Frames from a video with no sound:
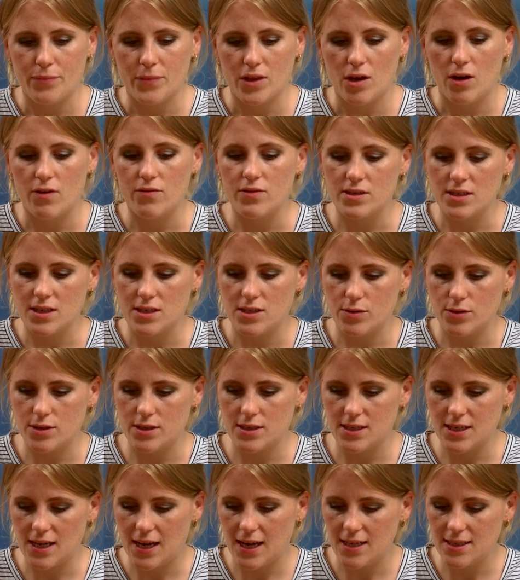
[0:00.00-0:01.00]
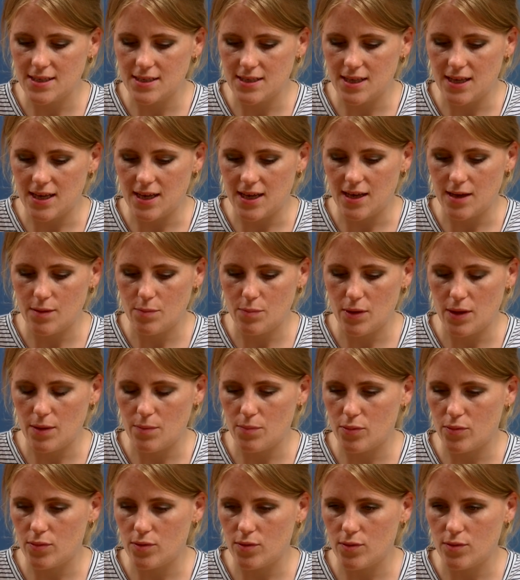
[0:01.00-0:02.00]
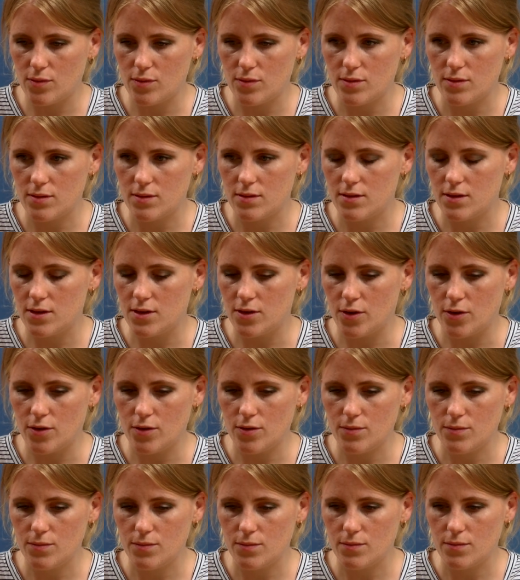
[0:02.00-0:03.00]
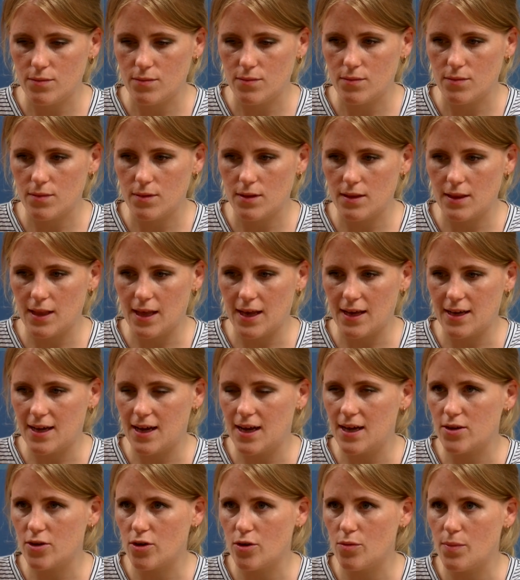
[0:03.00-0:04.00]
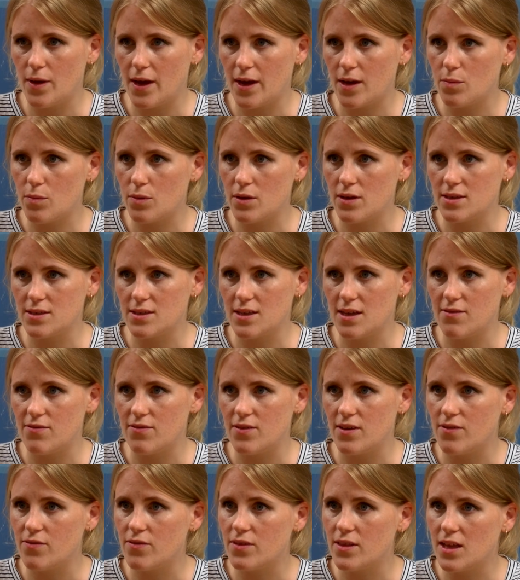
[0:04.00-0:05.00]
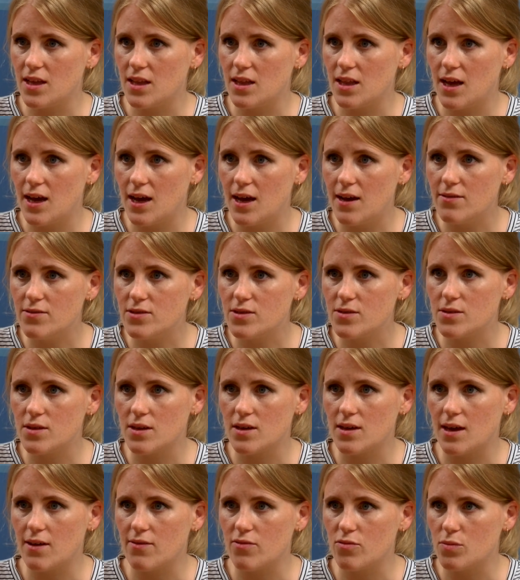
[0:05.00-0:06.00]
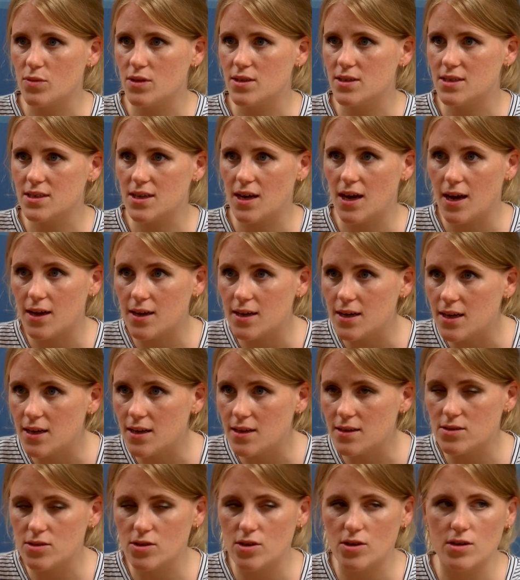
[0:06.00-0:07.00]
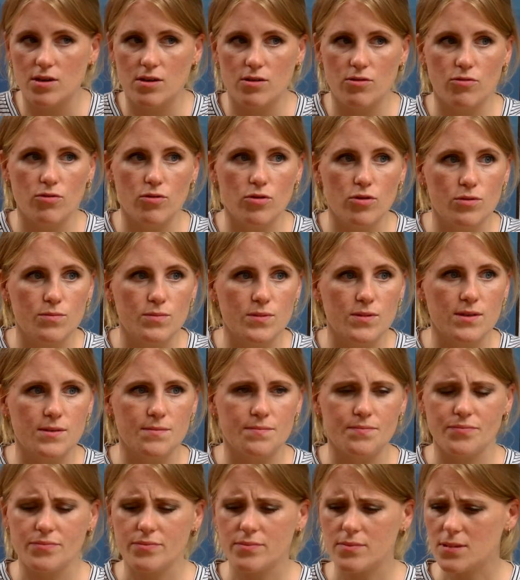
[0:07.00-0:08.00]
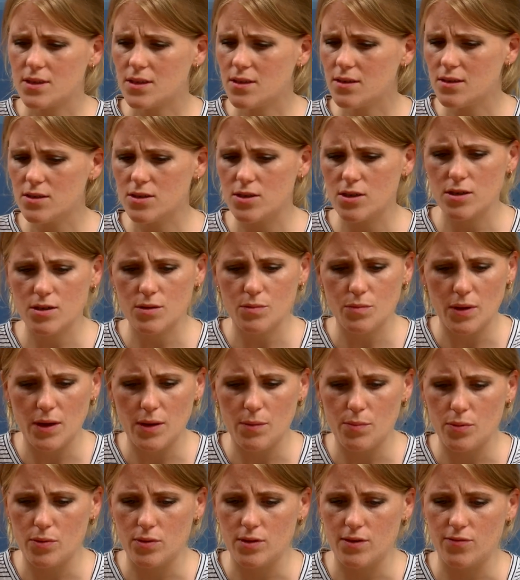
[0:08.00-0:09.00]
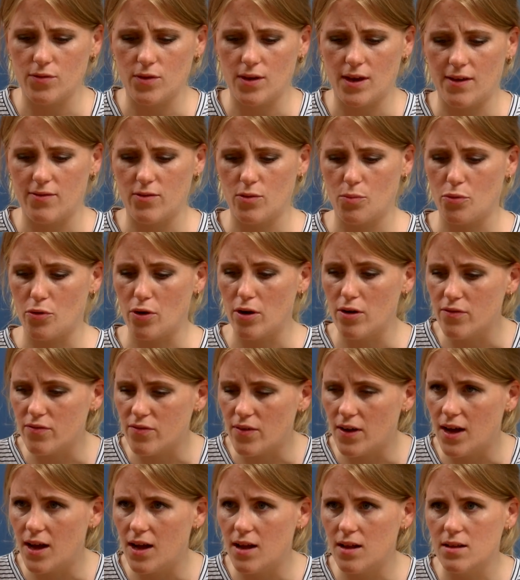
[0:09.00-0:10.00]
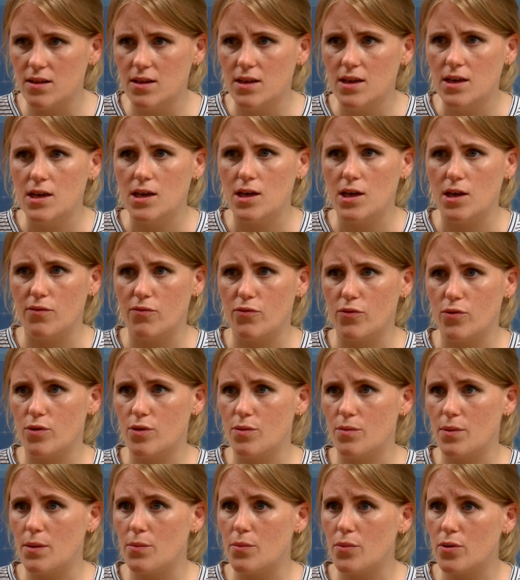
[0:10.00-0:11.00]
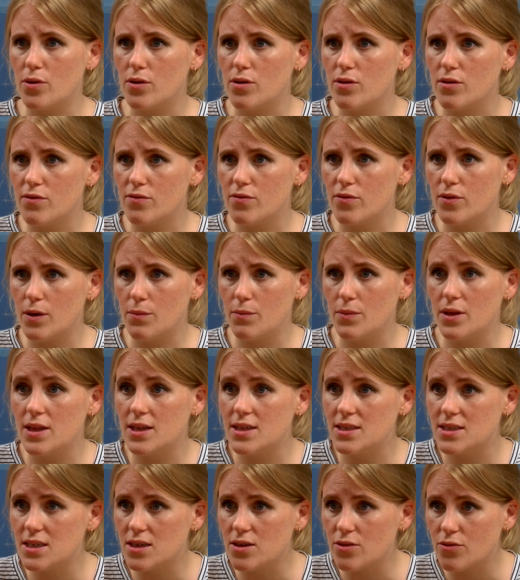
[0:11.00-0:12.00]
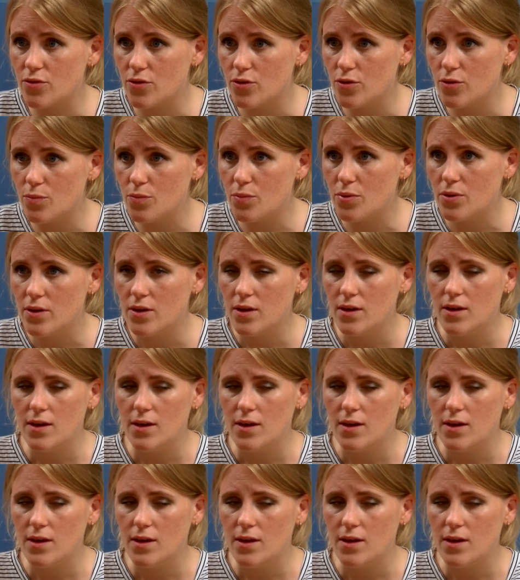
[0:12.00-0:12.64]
Obviously, so it starts there. People, they can't go back because they fear for their lives. The government's targeting certain groups, certain people, if you have a profile, if you're a member of a militant group.